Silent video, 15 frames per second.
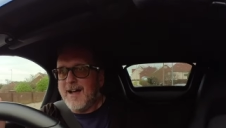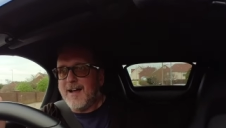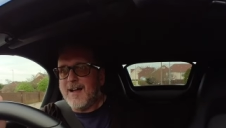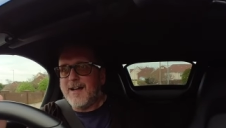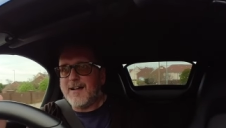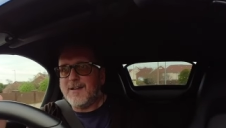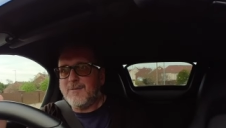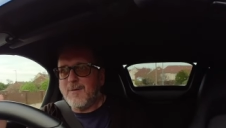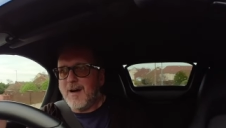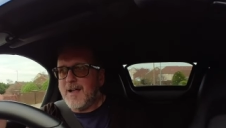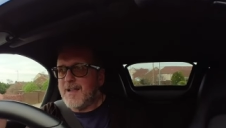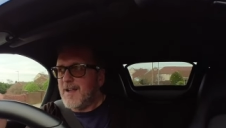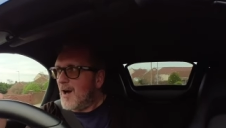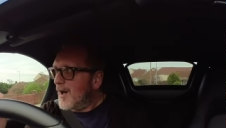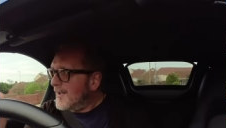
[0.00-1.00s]
uh, quite
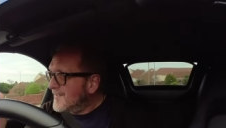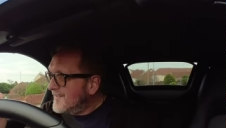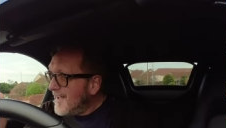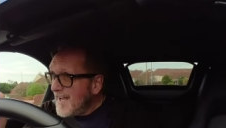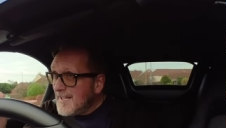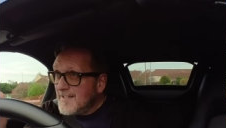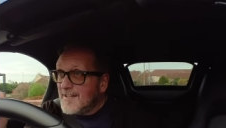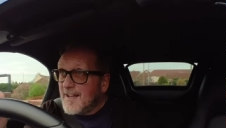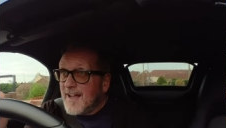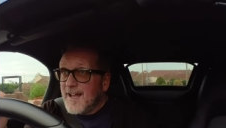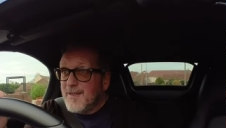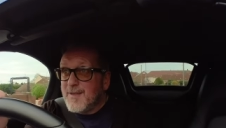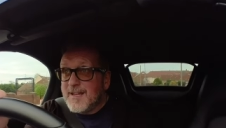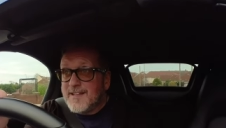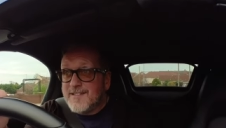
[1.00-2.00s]
a nice day today.
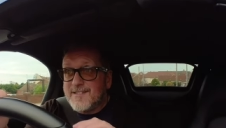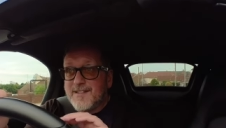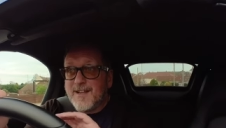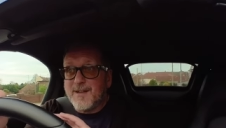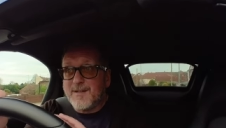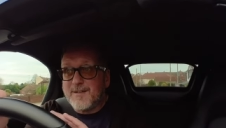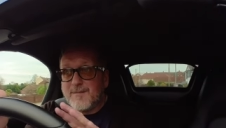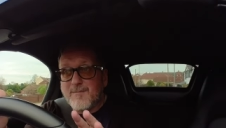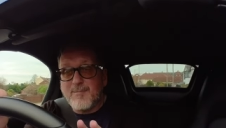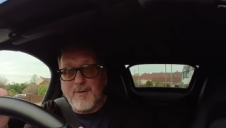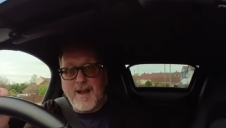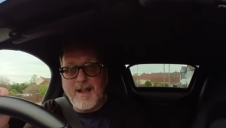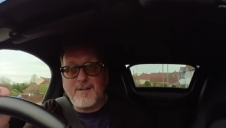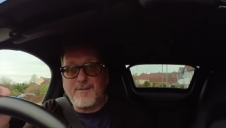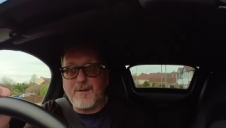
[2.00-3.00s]
I think it's going to
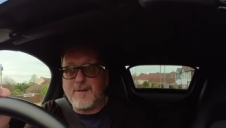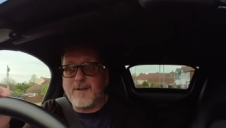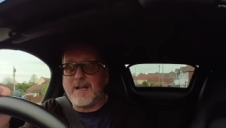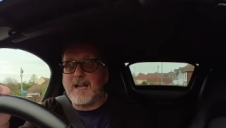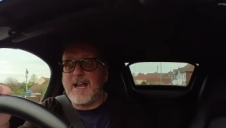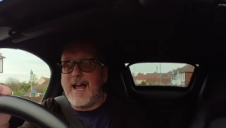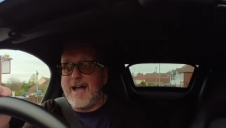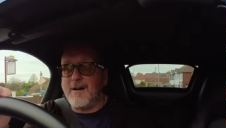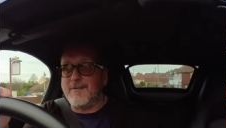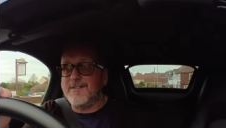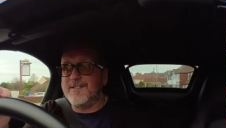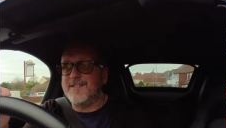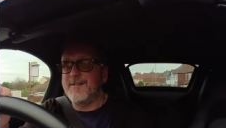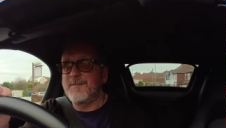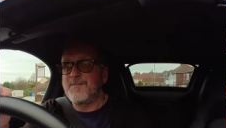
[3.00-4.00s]
break through the
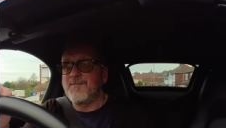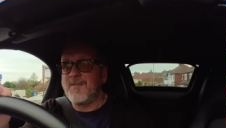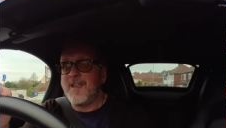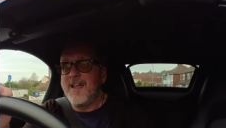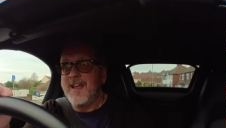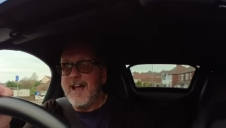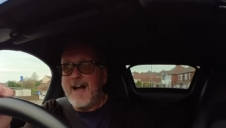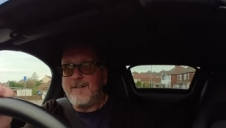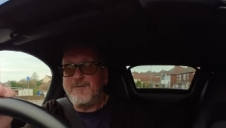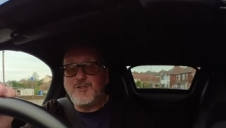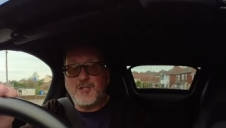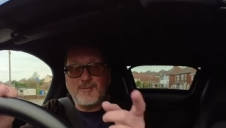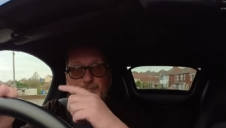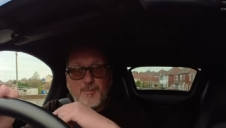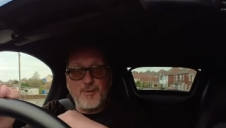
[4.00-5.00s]
clouds. I've
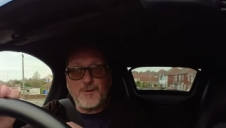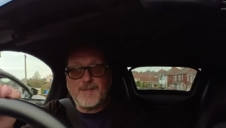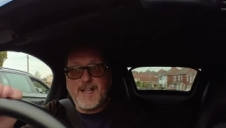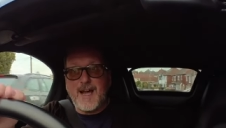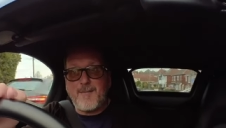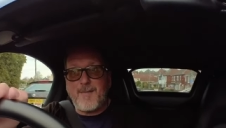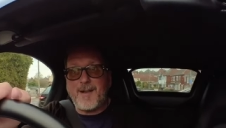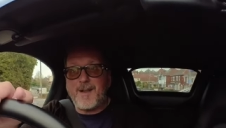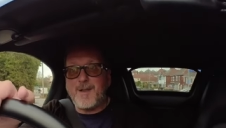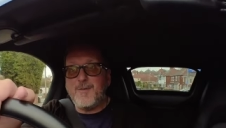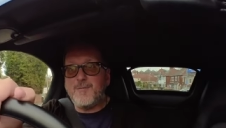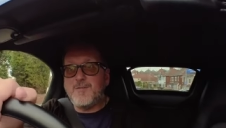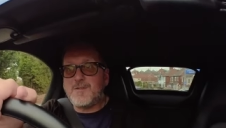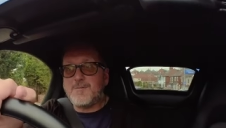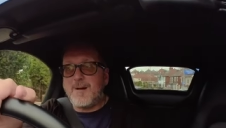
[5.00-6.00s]
just brought out my
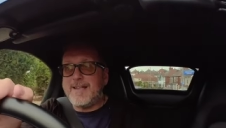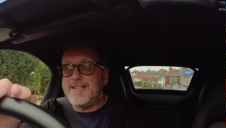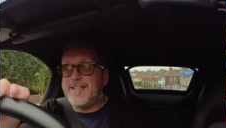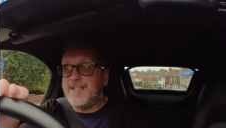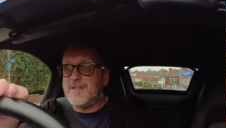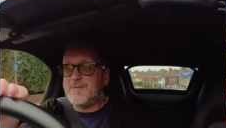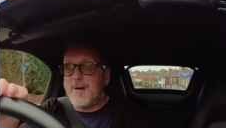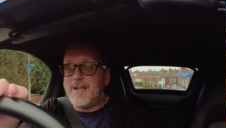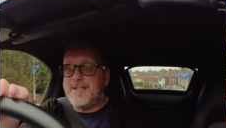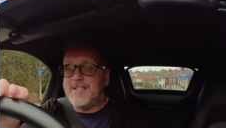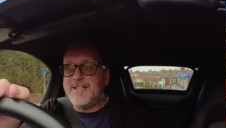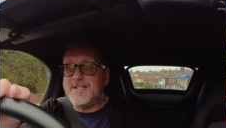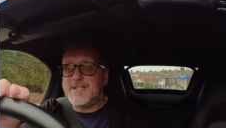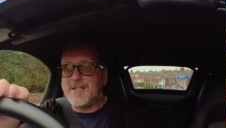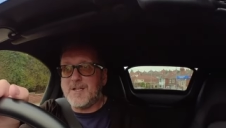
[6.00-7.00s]
new
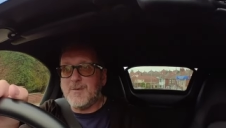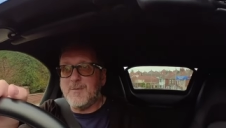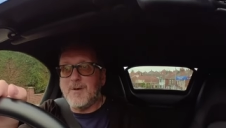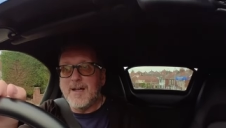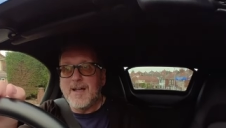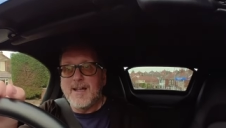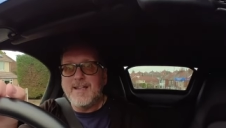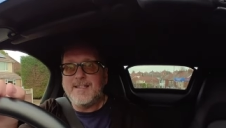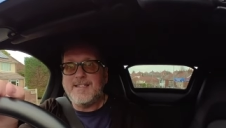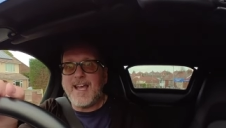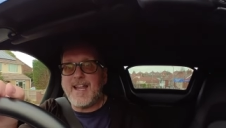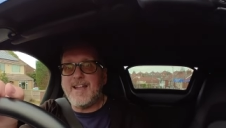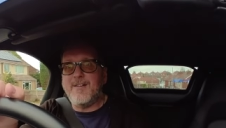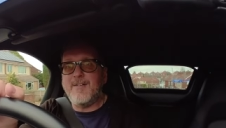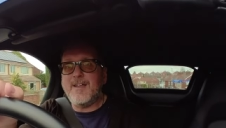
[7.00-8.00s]
2022
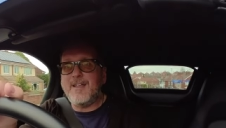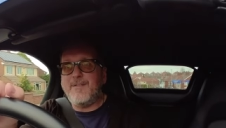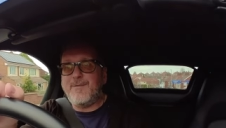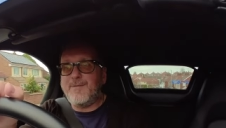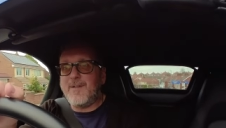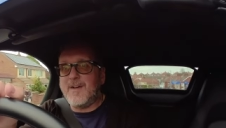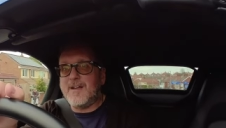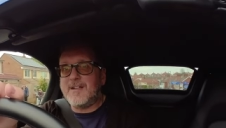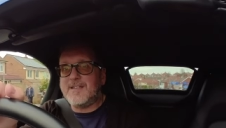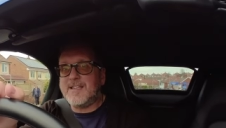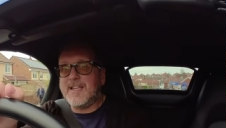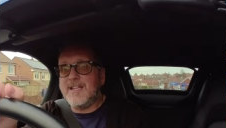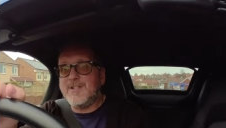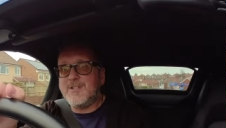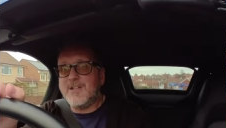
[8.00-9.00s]
Tenerife uh,
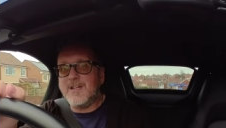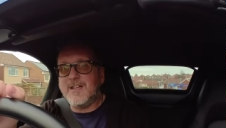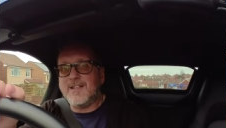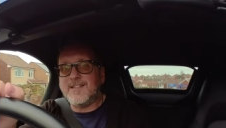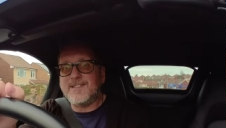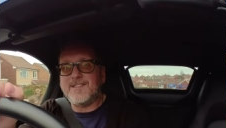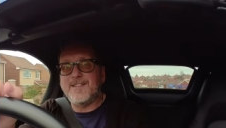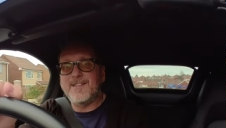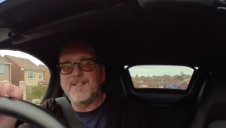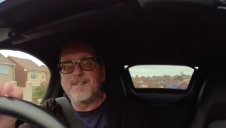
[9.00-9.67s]
t-shirts